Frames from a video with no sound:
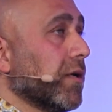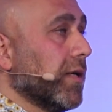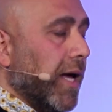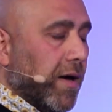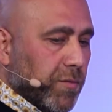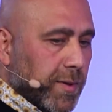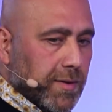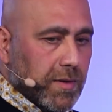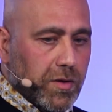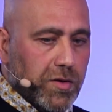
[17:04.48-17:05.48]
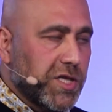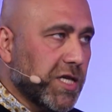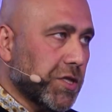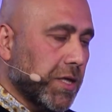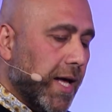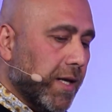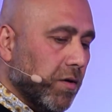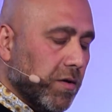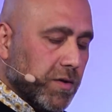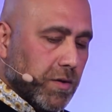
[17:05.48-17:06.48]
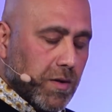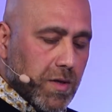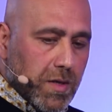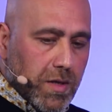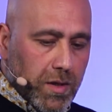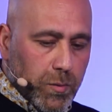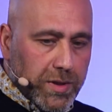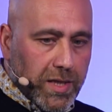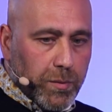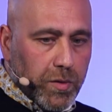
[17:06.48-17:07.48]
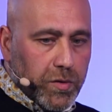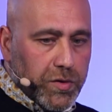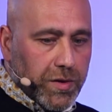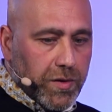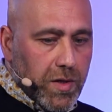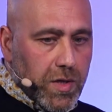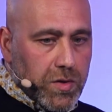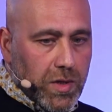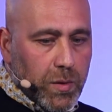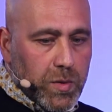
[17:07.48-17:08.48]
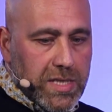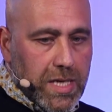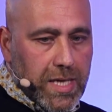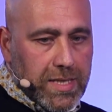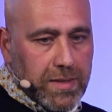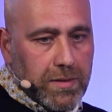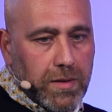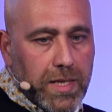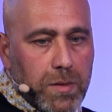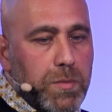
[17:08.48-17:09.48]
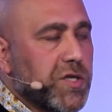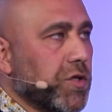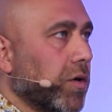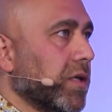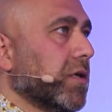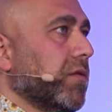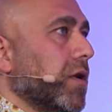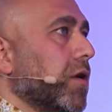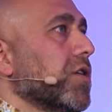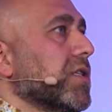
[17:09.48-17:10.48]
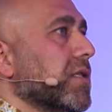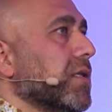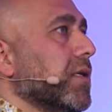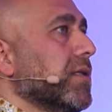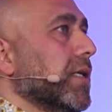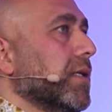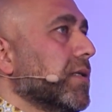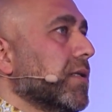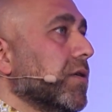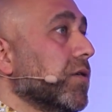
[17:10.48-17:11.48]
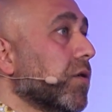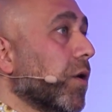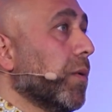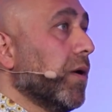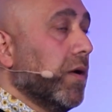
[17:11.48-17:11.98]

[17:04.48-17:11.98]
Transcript: they have with the congestion and also with air pollution. So I would say, yes, in majority of the largest cities in Europe,